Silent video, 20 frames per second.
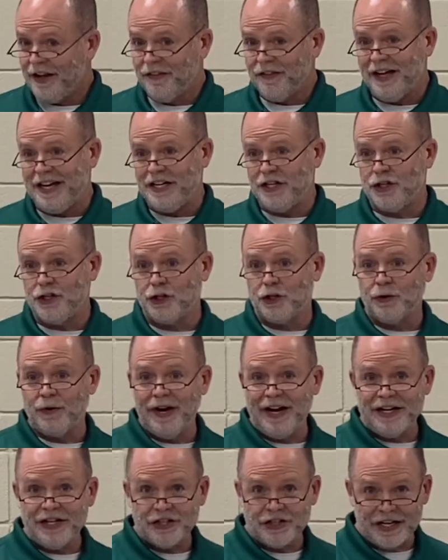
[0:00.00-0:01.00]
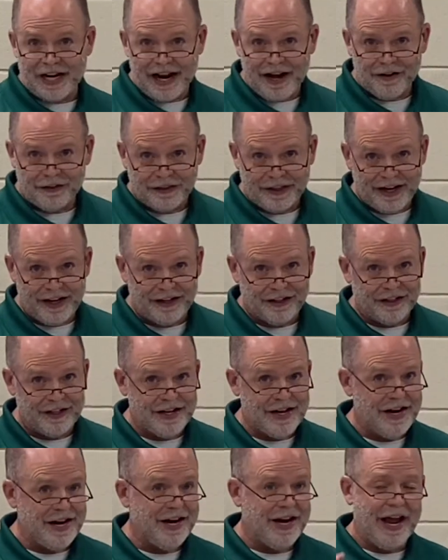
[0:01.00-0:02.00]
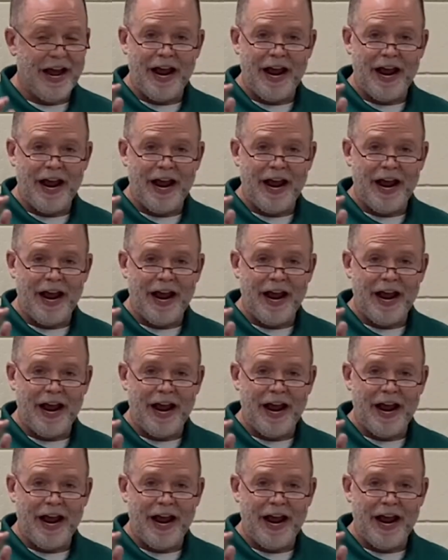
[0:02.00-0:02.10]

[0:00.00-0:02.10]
They stretched out that lead